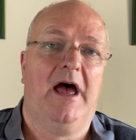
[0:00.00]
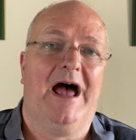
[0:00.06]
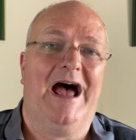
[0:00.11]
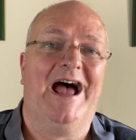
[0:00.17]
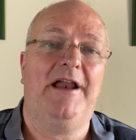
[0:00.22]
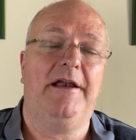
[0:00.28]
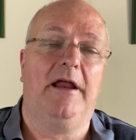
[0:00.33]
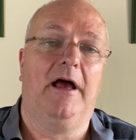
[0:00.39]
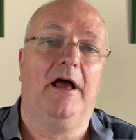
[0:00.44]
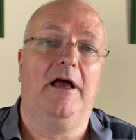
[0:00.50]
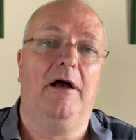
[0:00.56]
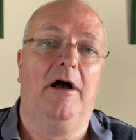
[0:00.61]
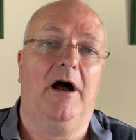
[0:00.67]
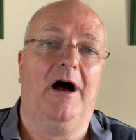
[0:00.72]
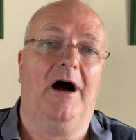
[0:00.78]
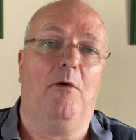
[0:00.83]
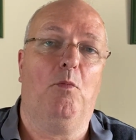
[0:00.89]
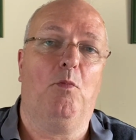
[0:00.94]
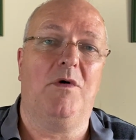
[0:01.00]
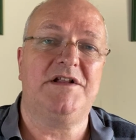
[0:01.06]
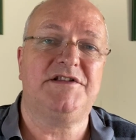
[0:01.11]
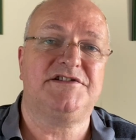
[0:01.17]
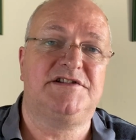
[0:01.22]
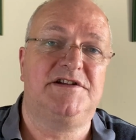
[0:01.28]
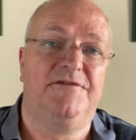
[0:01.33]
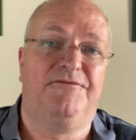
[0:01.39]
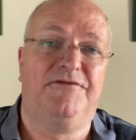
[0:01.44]
And
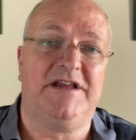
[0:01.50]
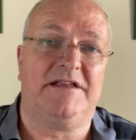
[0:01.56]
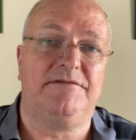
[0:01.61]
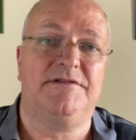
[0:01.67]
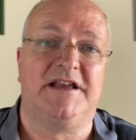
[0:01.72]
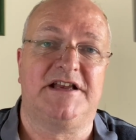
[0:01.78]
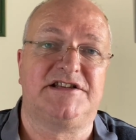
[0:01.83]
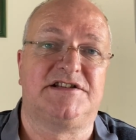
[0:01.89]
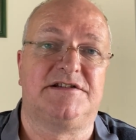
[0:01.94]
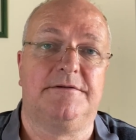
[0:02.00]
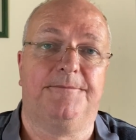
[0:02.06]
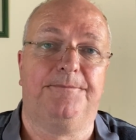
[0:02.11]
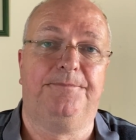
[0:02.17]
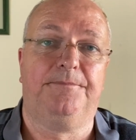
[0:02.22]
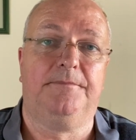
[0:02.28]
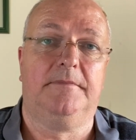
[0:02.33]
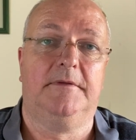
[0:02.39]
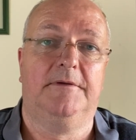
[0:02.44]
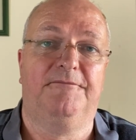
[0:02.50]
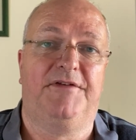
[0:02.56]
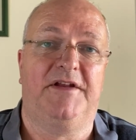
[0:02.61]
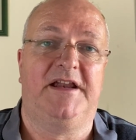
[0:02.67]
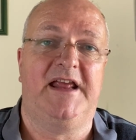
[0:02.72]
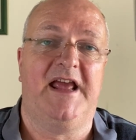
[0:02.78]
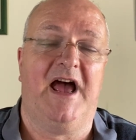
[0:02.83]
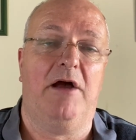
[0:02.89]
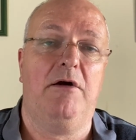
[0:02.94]
once you've done this
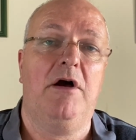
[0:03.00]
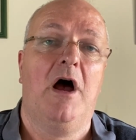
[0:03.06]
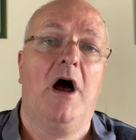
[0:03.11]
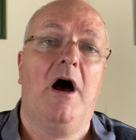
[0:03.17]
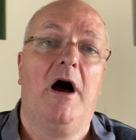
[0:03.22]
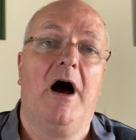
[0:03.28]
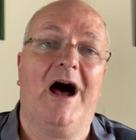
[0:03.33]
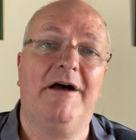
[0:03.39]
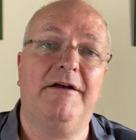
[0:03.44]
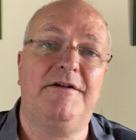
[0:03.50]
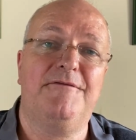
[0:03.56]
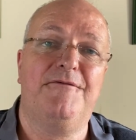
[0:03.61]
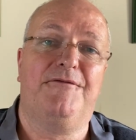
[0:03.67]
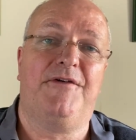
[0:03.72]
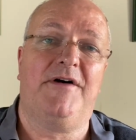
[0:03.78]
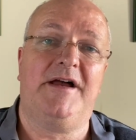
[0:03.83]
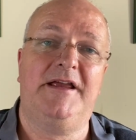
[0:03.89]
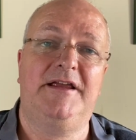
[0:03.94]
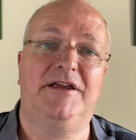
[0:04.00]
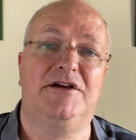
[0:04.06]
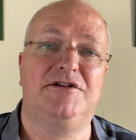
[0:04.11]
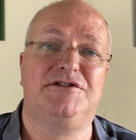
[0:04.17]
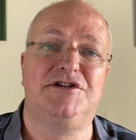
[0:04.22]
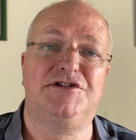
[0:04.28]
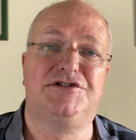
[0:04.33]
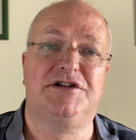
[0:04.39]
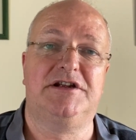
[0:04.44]
video, I'd invite you
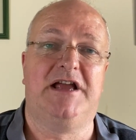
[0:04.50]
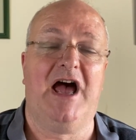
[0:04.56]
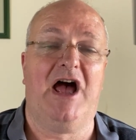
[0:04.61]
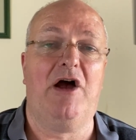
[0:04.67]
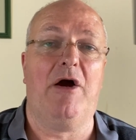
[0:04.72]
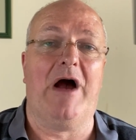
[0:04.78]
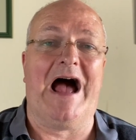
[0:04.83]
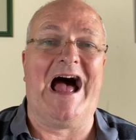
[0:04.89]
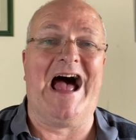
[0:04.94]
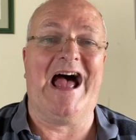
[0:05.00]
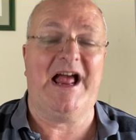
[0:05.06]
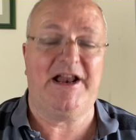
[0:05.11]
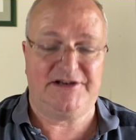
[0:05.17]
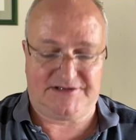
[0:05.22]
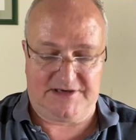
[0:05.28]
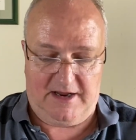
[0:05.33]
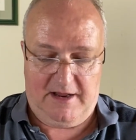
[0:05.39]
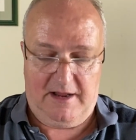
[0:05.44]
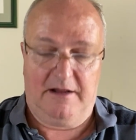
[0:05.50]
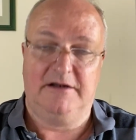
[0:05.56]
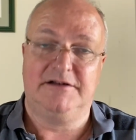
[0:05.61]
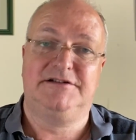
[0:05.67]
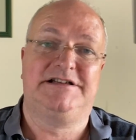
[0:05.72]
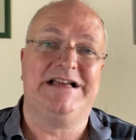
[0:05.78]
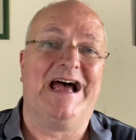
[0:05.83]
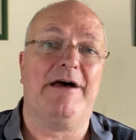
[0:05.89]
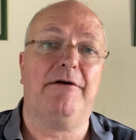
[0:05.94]
just to go and
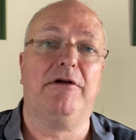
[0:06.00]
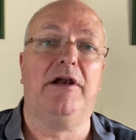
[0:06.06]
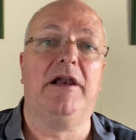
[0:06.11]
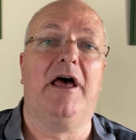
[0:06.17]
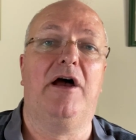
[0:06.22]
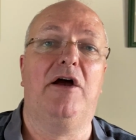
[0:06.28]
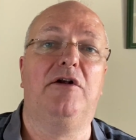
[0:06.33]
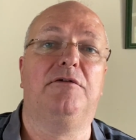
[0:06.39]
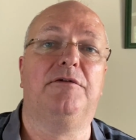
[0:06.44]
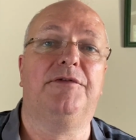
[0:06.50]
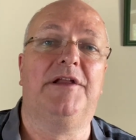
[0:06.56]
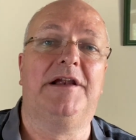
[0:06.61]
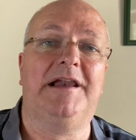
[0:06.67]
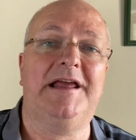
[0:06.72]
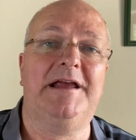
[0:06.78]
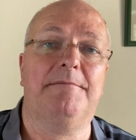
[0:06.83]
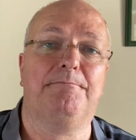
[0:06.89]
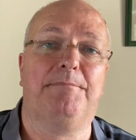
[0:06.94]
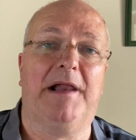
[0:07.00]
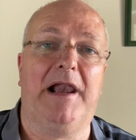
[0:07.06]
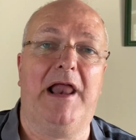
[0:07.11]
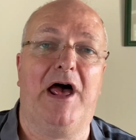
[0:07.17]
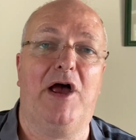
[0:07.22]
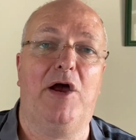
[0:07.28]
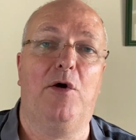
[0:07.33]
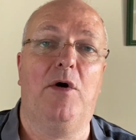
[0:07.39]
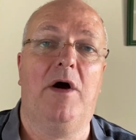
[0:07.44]
download in the link
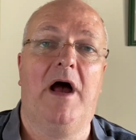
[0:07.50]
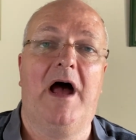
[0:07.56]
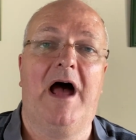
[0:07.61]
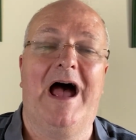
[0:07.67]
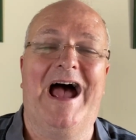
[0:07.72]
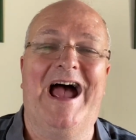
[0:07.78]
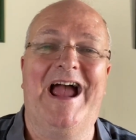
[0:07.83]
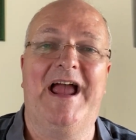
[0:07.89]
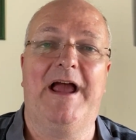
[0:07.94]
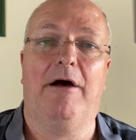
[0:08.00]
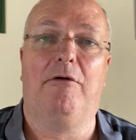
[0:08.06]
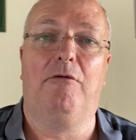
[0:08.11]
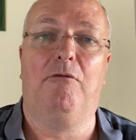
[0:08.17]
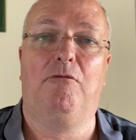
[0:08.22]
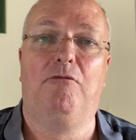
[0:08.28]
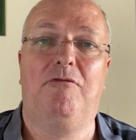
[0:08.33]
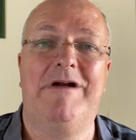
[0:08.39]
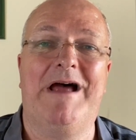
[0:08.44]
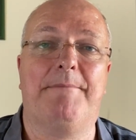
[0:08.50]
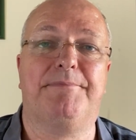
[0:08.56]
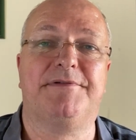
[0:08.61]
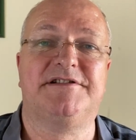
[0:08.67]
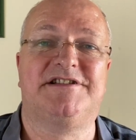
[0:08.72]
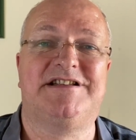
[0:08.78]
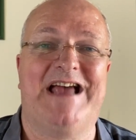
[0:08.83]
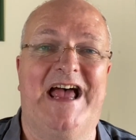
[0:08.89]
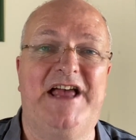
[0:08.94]
below a rep
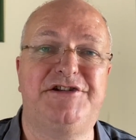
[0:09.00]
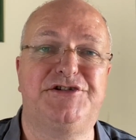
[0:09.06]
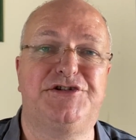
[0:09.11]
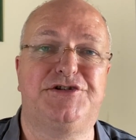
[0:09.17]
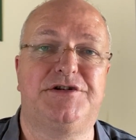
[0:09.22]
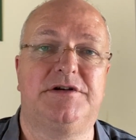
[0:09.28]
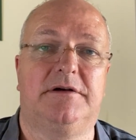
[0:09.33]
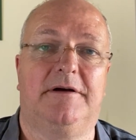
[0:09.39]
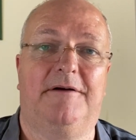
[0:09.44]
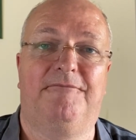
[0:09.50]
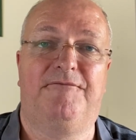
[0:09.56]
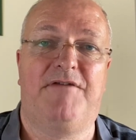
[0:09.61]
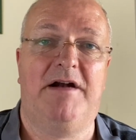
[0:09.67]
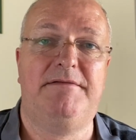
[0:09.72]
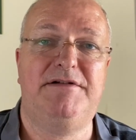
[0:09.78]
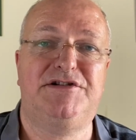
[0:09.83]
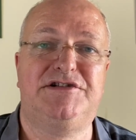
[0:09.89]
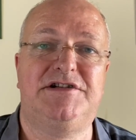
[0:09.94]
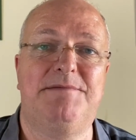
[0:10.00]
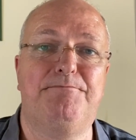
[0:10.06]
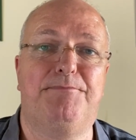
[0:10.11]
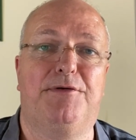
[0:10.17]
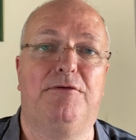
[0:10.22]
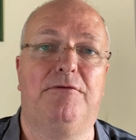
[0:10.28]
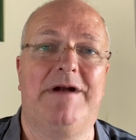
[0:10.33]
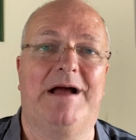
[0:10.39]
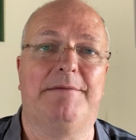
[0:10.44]
test, very
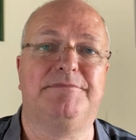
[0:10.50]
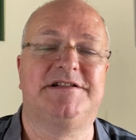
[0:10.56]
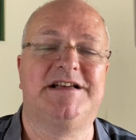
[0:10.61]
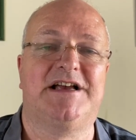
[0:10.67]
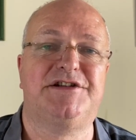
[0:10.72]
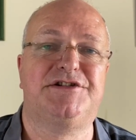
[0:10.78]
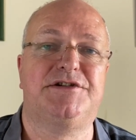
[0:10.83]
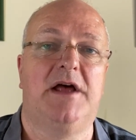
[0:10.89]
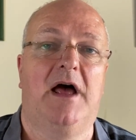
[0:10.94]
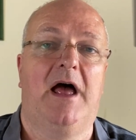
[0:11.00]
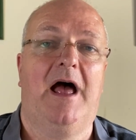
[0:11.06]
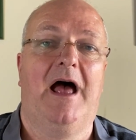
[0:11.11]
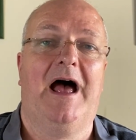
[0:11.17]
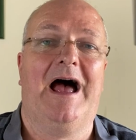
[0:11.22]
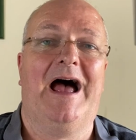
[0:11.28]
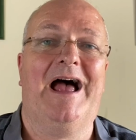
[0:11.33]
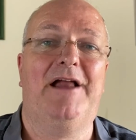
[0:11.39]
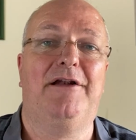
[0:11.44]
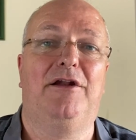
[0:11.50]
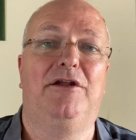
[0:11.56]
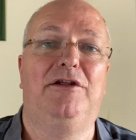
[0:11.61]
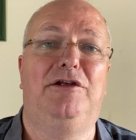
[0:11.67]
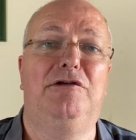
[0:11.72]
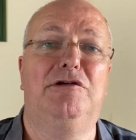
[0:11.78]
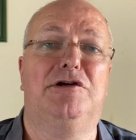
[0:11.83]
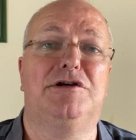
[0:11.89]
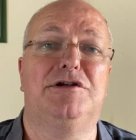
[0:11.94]
simple rep test, and
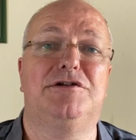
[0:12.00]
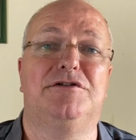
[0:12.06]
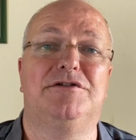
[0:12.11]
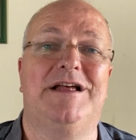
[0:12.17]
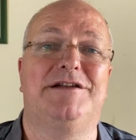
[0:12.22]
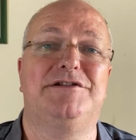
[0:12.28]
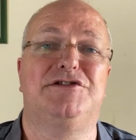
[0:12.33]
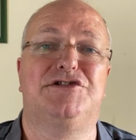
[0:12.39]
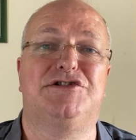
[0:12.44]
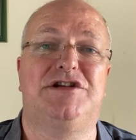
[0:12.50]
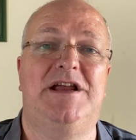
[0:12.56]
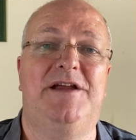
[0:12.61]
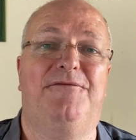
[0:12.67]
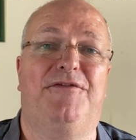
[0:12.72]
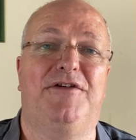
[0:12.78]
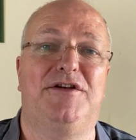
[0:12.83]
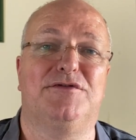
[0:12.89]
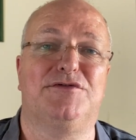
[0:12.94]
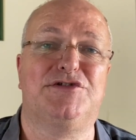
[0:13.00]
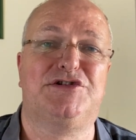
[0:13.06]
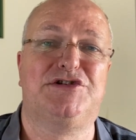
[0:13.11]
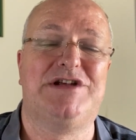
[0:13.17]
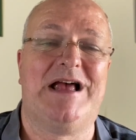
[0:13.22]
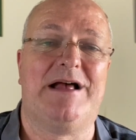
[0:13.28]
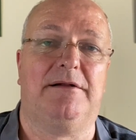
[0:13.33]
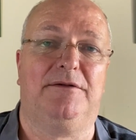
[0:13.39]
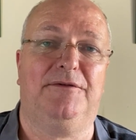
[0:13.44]
you can then see for
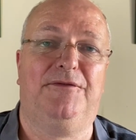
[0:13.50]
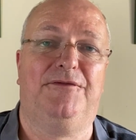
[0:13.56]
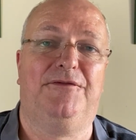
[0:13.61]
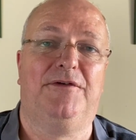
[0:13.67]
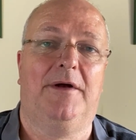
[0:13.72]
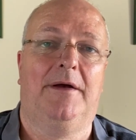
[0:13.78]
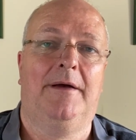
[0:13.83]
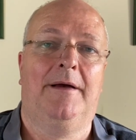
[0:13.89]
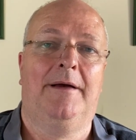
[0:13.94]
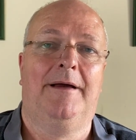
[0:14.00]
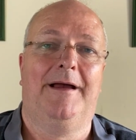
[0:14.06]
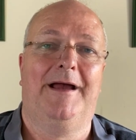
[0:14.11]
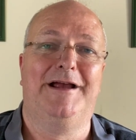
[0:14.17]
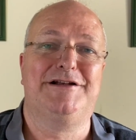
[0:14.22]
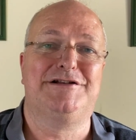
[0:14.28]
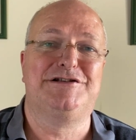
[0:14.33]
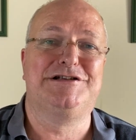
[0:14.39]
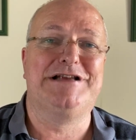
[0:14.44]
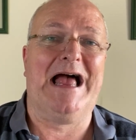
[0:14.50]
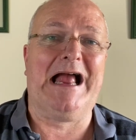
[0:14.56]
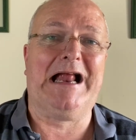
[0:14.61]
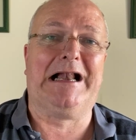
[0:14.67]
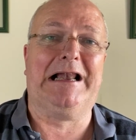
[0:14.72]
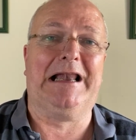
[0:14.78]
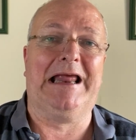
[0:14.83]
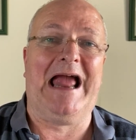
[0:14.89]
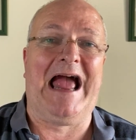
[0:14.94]
yourself
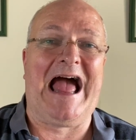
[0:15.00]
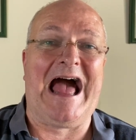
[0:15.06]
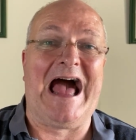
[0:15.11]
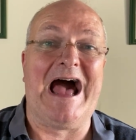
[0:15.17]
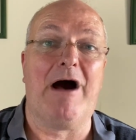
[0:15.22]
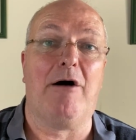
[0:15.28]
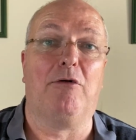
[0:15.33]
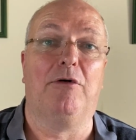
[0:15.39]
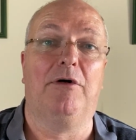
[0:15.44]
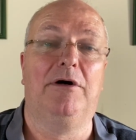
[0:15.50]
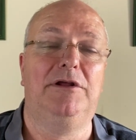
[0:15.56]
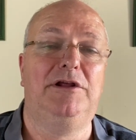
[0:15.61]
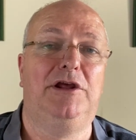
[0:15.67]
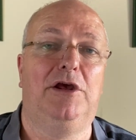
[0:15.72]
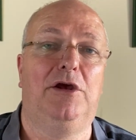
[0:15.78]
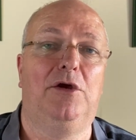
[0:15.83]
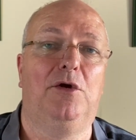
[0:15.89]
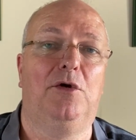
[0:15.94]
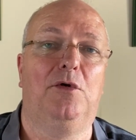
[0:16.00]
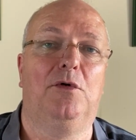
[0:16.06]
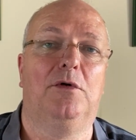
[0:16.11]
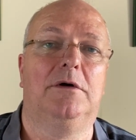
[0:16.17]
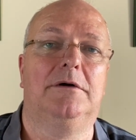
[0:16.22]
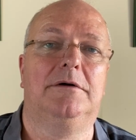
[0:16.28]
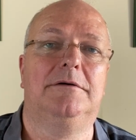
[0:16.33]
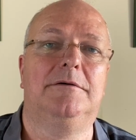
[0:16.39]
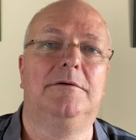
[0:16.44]
exactly how
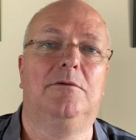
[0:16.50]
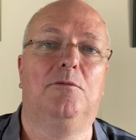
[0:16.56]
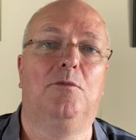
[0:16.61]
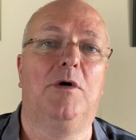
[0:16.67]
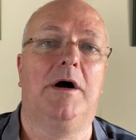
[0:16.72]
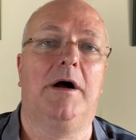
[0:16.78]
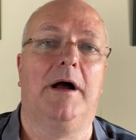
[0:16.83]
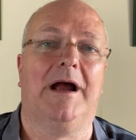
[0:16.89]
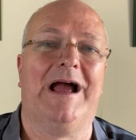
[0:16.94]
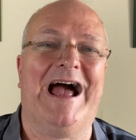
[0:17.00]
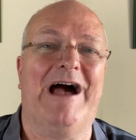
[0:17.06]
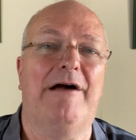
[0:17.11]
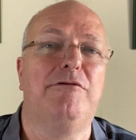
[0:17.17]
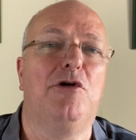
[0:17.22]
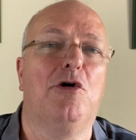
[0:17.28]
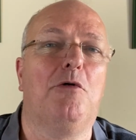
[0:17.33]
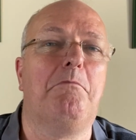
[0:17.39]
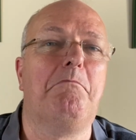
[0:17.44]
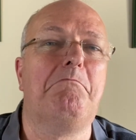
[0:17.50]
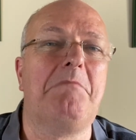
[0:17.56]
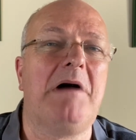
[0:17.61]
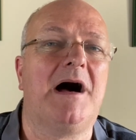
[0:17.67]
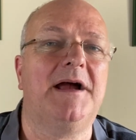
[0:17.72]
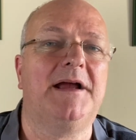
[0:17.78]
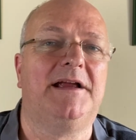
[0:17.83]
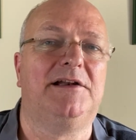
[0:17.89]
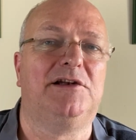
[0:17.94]
you work, how your
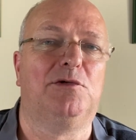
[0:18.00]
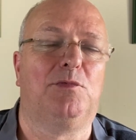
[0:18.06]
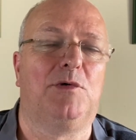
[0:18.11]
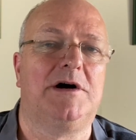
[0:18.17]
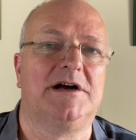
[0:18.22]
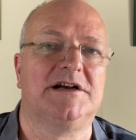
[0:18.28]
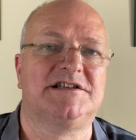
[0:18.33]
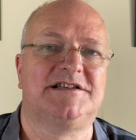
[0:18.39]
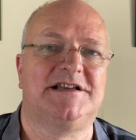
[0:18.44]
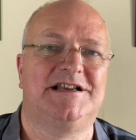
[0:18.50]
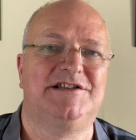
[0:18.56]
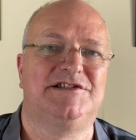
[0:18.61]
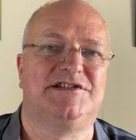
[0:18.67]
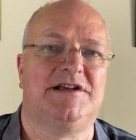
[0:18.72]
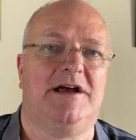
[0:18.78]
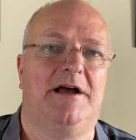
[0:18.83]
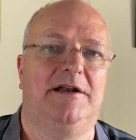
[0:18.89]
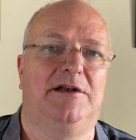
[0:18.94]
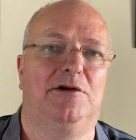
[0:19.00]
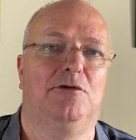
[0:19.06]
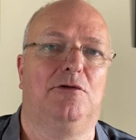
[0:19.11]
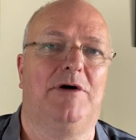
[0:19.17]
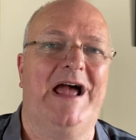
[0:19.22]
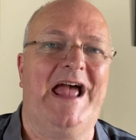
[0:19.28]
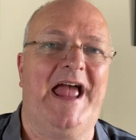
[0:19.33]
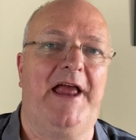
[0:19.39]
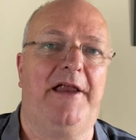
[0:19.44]
mind works inside
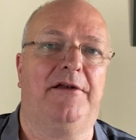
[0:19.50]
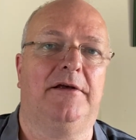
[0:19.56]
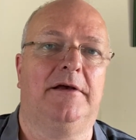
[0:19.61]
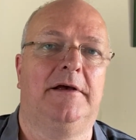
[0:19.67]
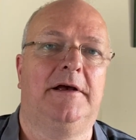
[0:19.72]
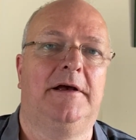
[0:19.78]
your head.